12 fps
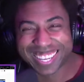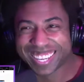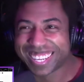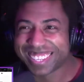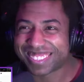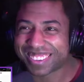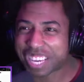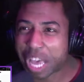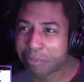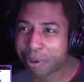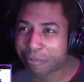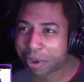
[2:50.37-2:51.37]
So I
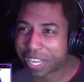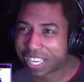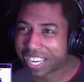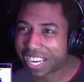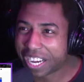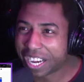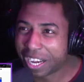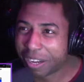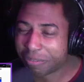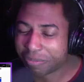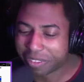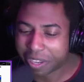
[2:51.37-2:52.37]
got my money.
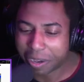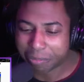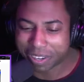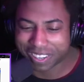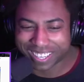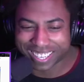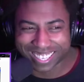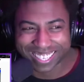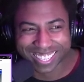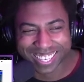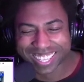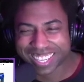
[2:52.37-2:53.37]
No. But
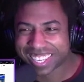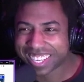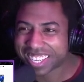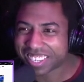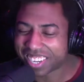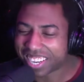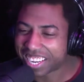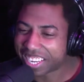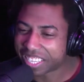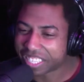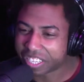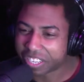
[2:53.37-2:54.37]

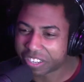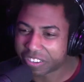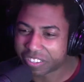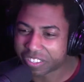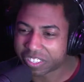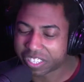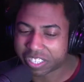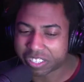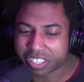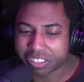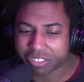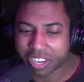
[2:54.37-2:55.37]
hey,
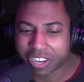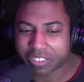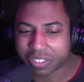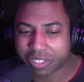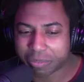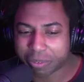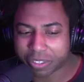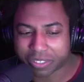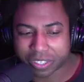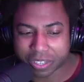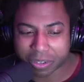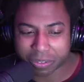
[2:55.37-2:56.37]
shout out to Glenn
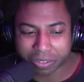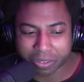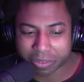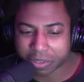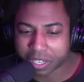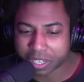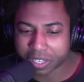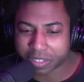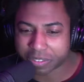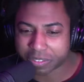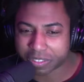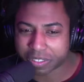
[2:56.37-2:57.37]
Martino, dude,
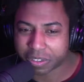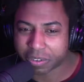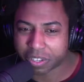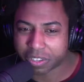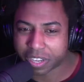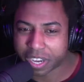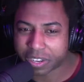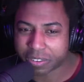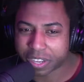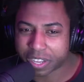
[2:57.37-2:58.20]
holding it down there.